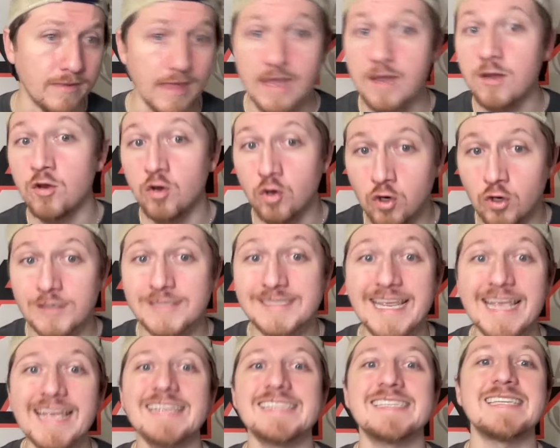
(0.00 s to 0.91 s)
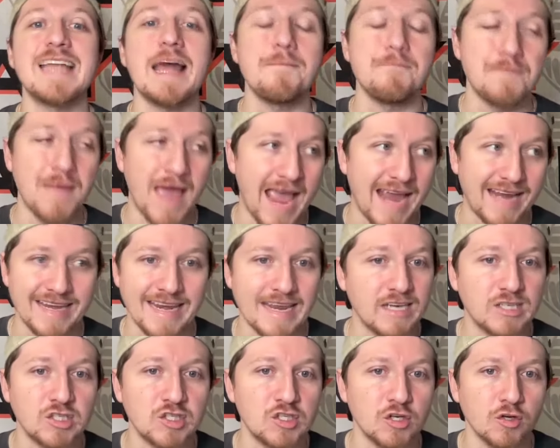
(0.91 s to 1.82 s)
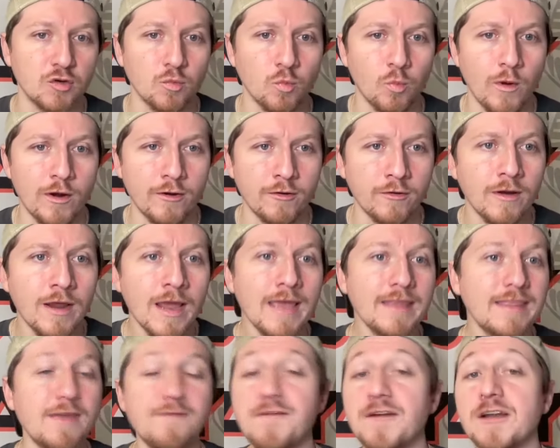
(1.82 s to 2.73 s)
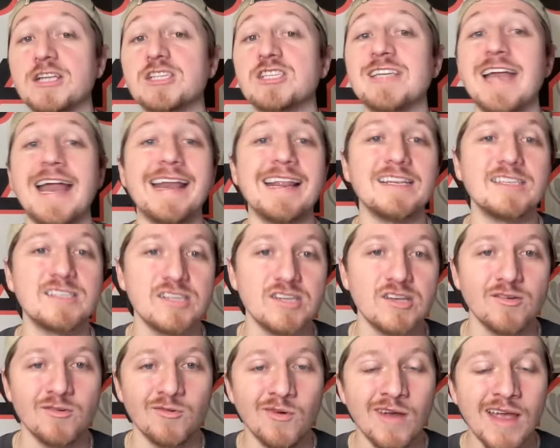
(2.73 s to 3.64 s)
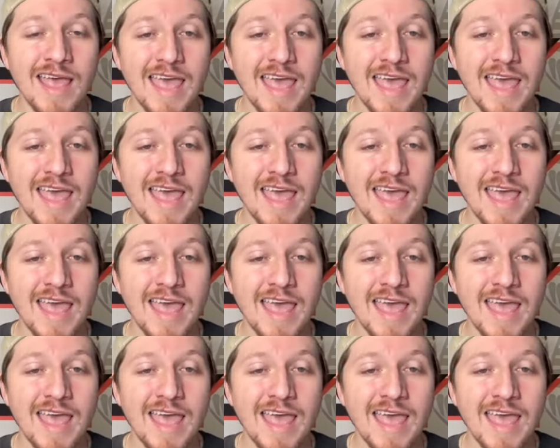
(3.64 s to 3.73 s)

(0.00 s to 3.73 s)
They could take a step back next year where they finish 10-2.